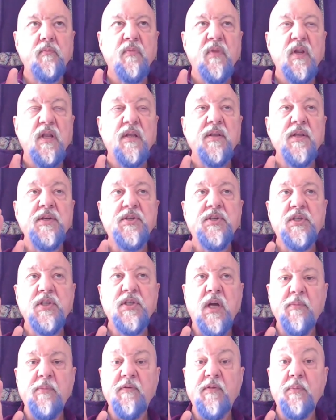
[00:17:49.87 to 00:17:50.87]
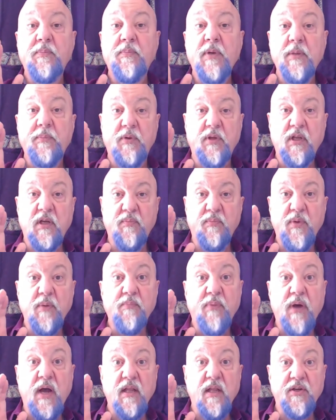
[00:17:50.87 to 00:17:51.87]
that some of the people that have been
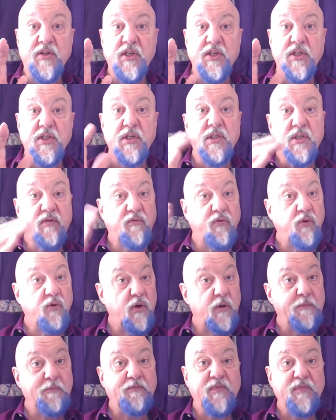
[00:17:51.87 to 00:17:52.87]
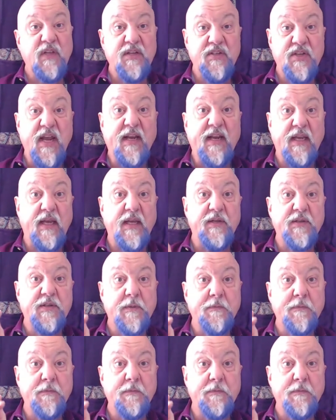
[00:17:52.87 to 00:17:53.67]
politicians for decades